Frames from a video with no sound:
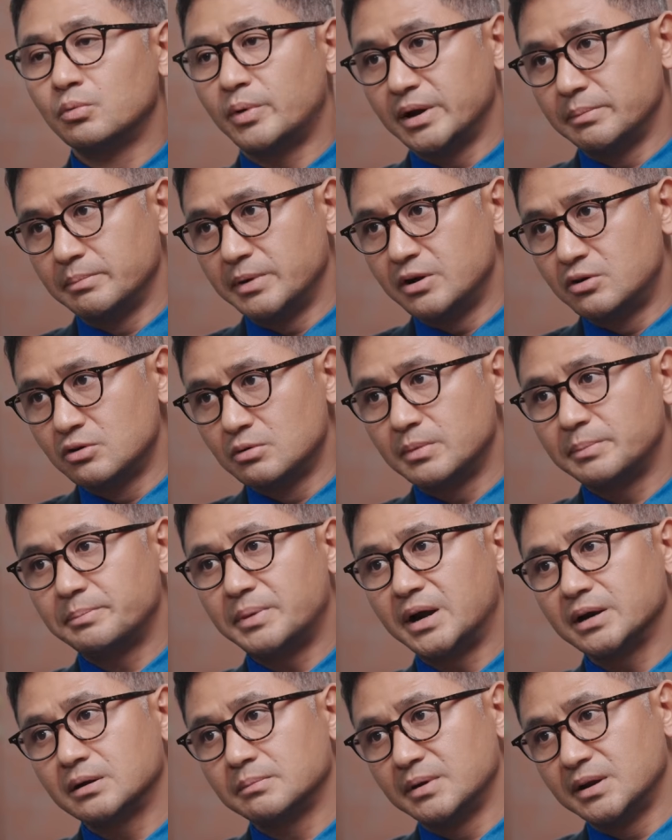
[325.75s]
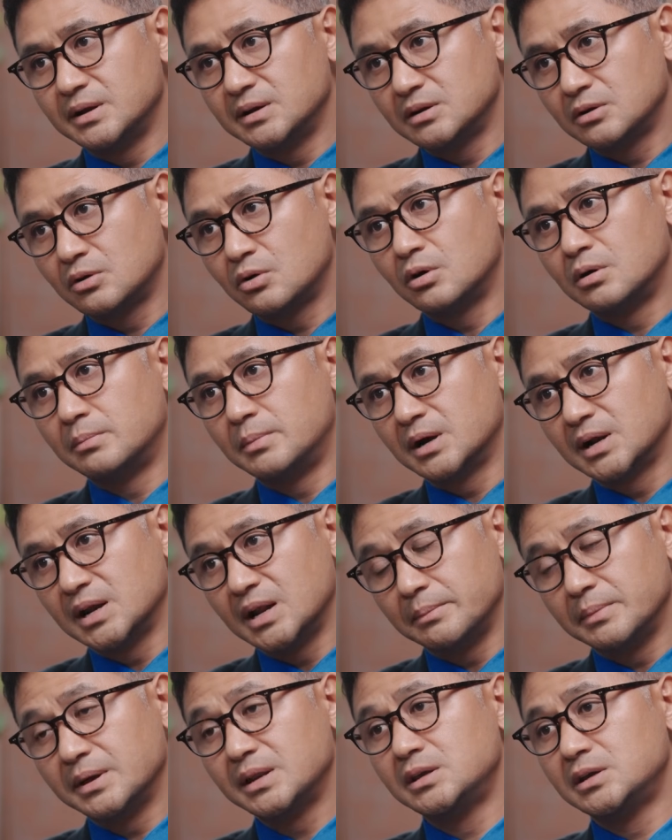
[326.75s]
one-bedroom apartment in
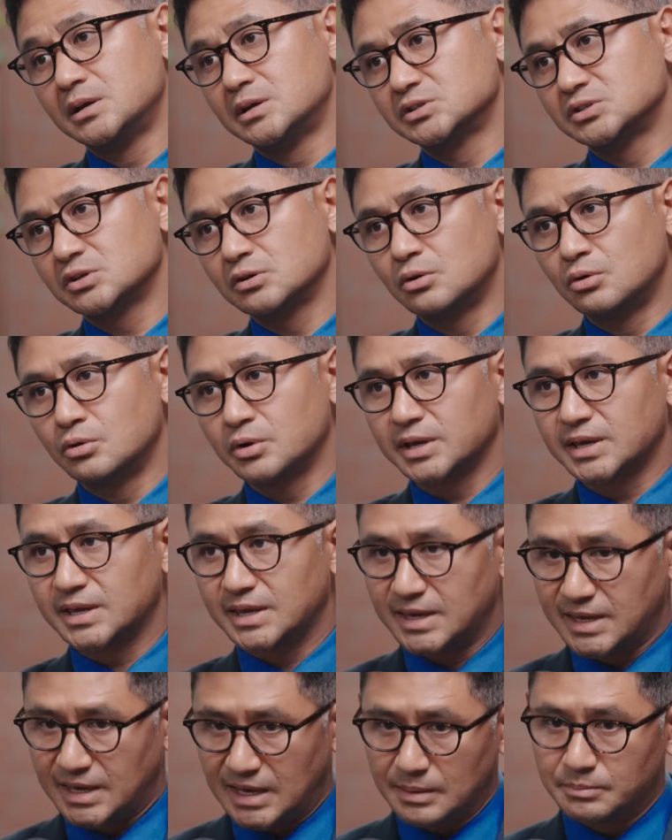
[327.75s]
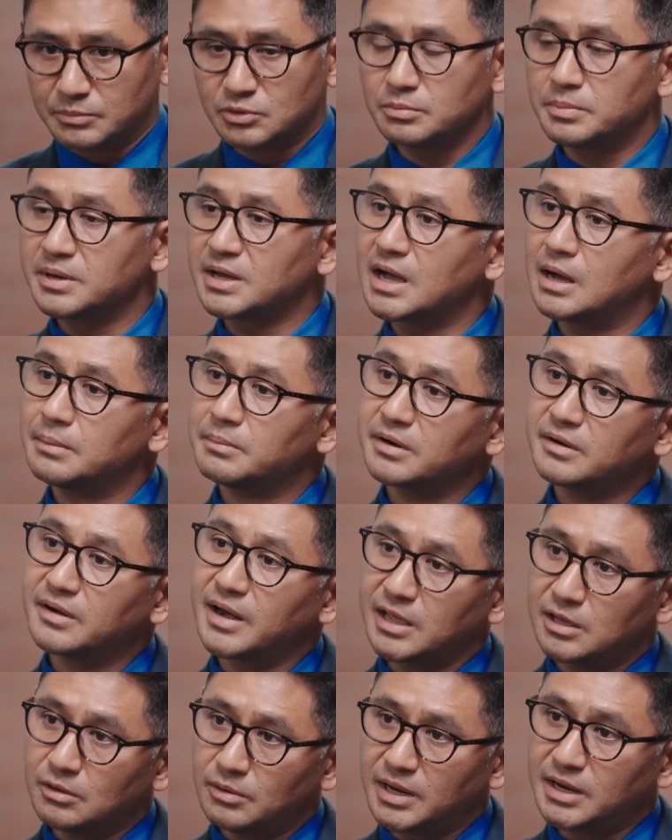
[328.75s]
Koramangala many years ago came to become a
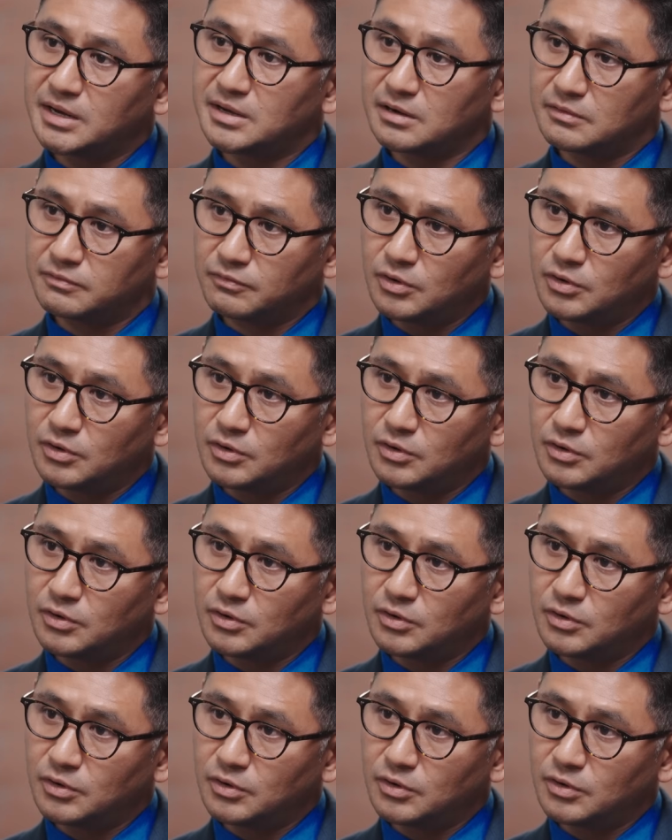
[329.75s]
regulated,